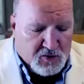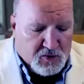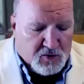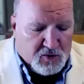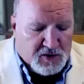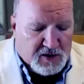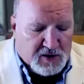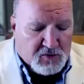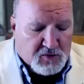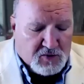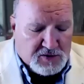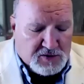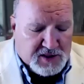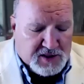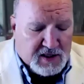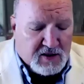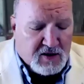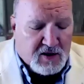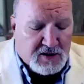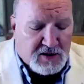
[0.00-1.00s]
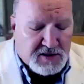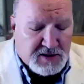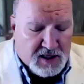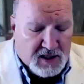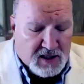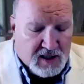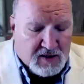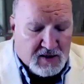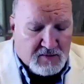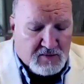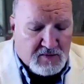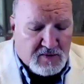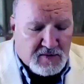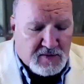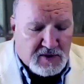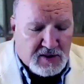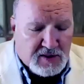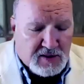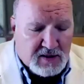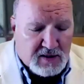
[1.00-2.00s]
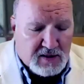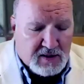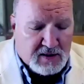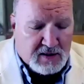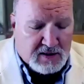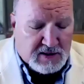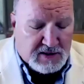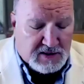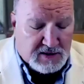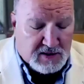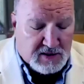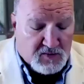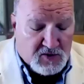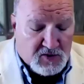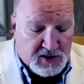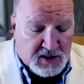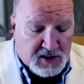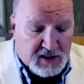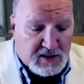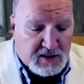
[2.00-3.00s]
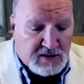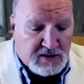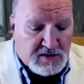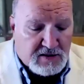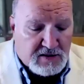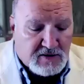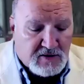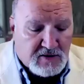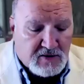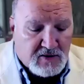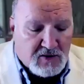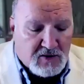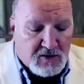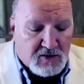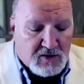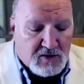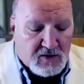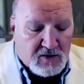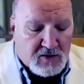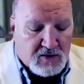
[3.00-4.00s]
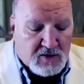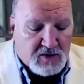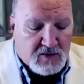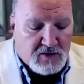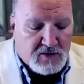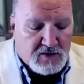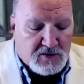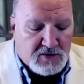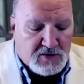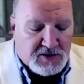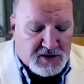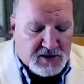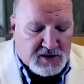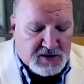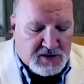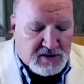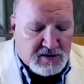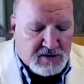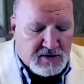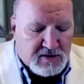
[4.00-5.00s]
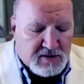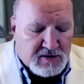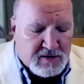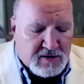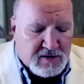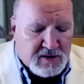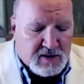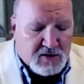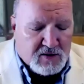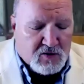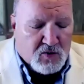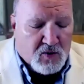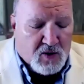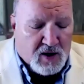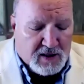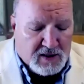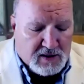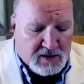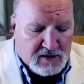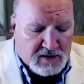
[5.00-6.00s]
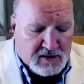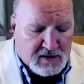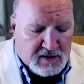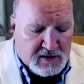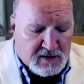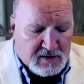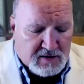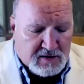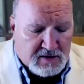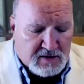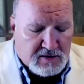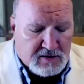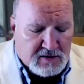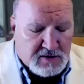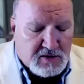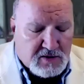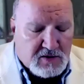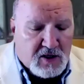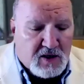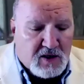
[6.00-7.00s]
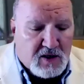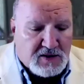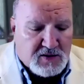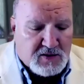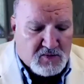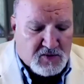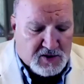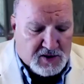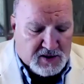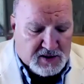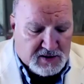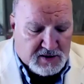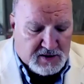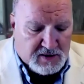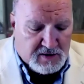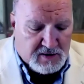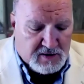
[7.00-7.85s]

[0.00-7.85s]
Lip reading: We will take our time in these summer days to sit quietly, to contemplate,